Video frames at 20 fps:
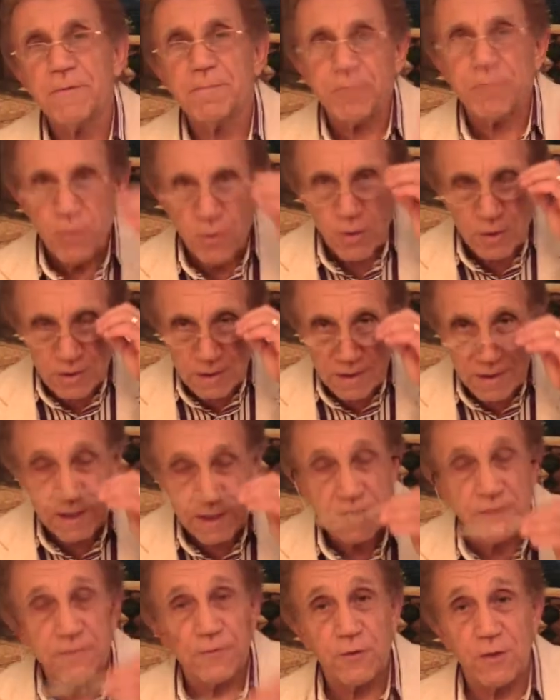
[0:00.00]
important it
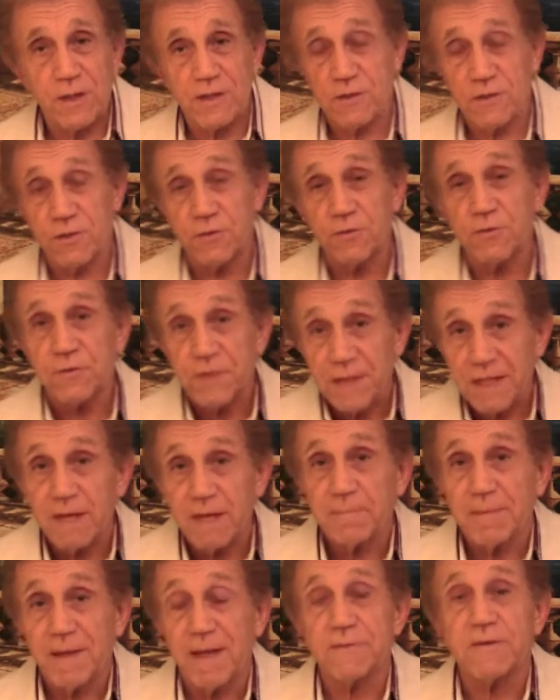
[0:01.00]
is for us to think
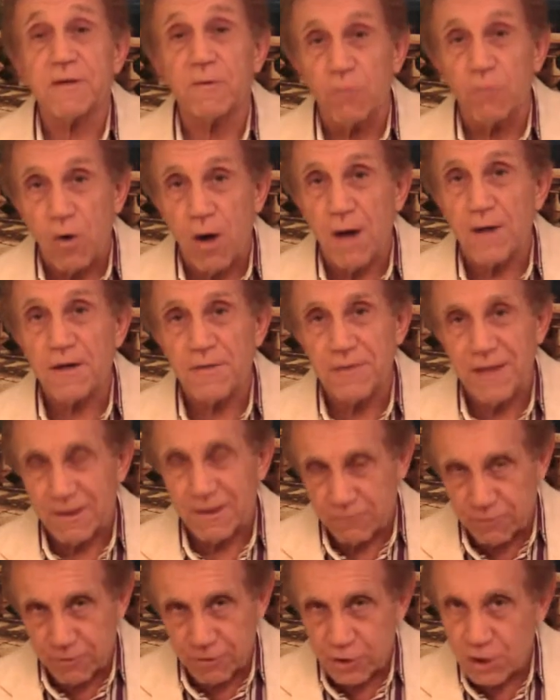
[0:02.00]
about the water
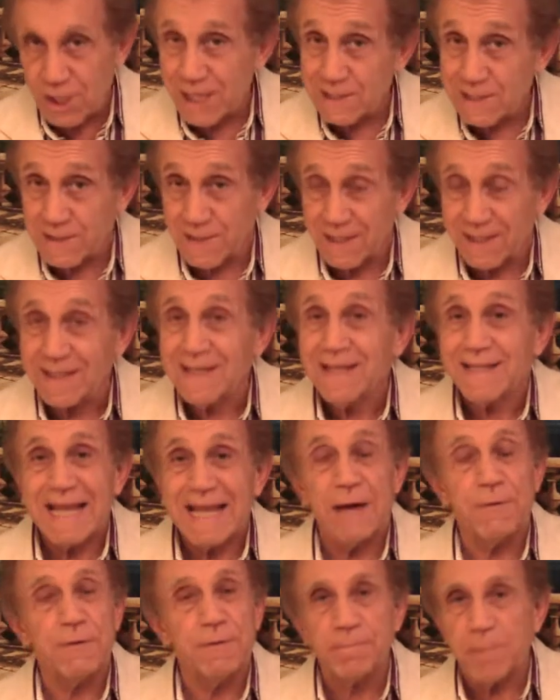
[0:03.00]
that we're ingesting.
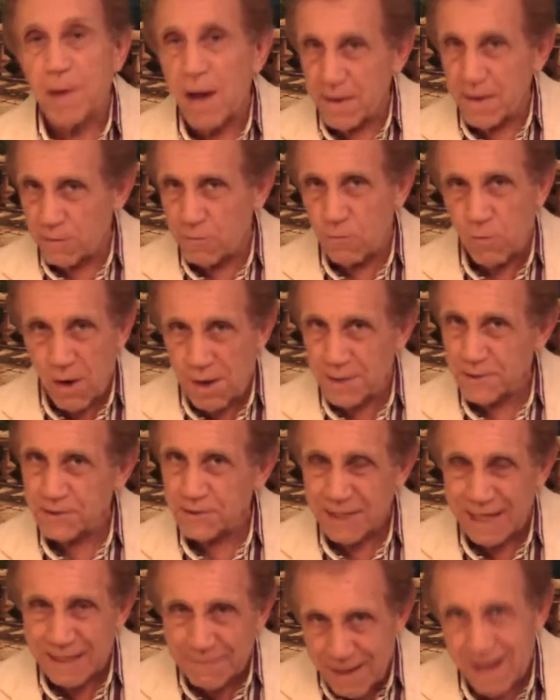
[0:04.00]
Now, when bottled water
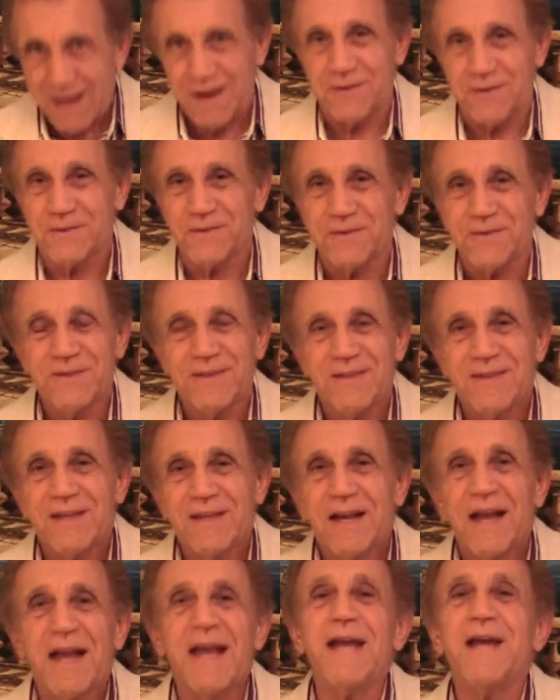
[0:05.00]
came out,
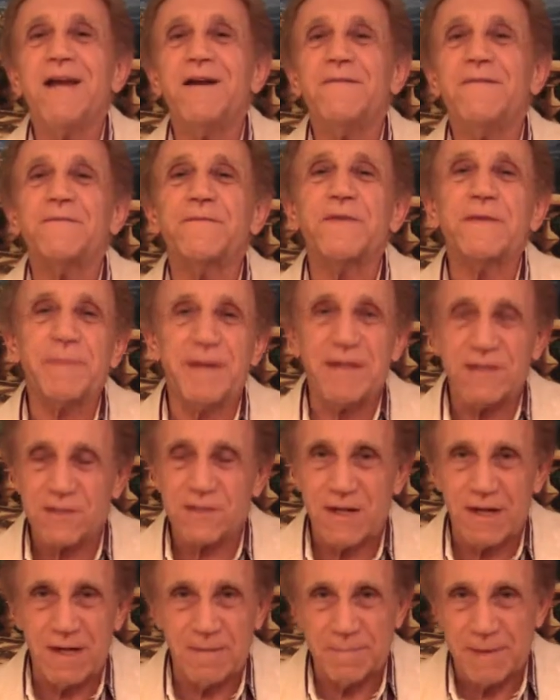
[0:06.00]
everybody
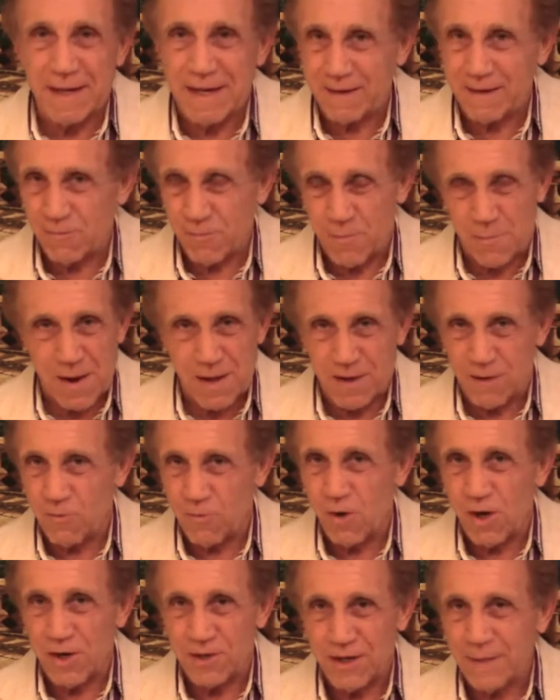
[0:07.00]
started buying
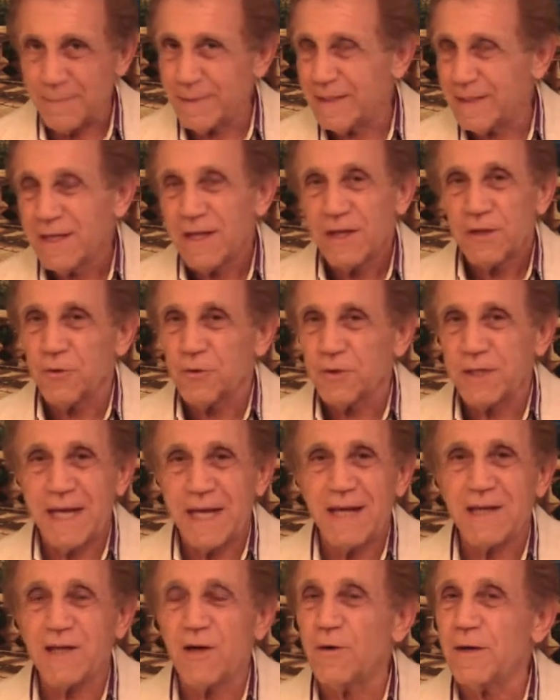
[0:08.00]
bottled water. I mean, you
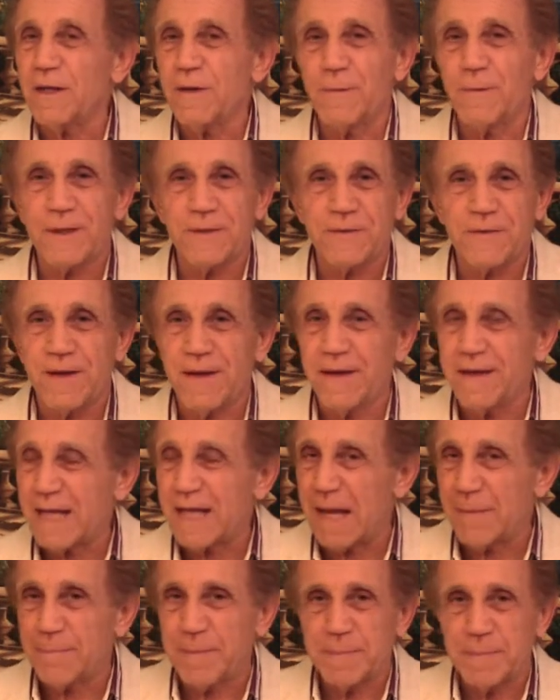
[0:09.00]
can't go anywhere today. You
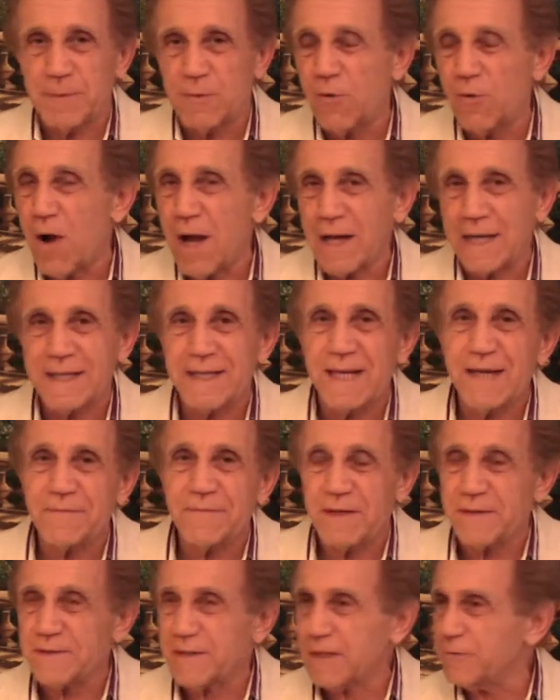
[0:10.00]
got people walking,
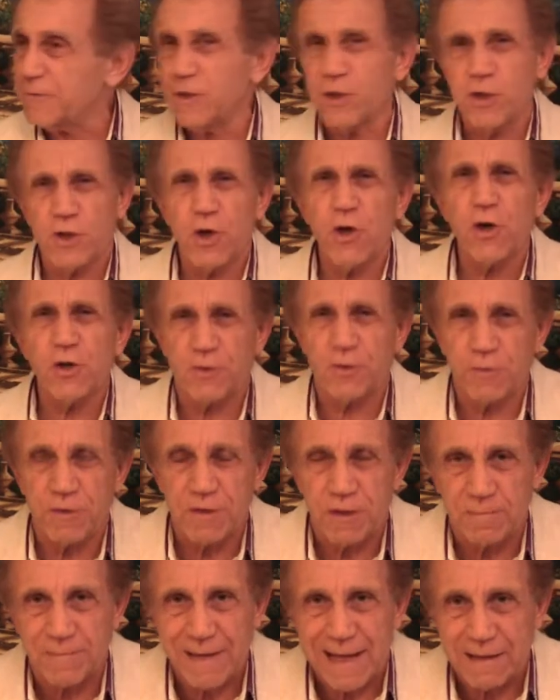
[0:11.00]
they're in church with
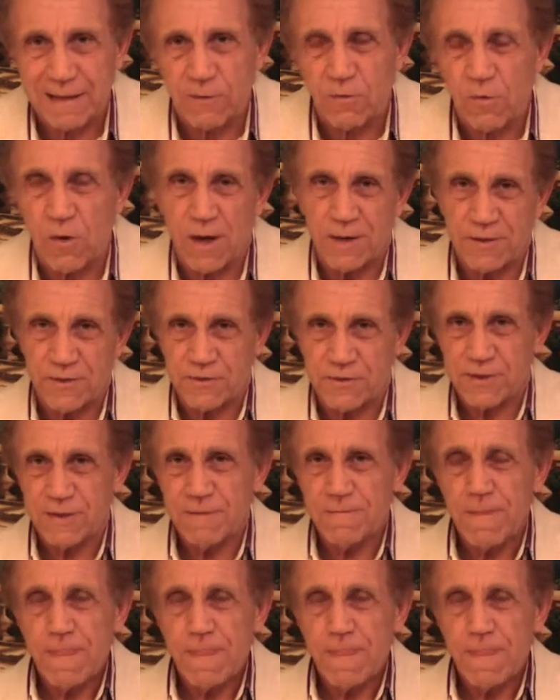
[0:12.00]
their bottled waters.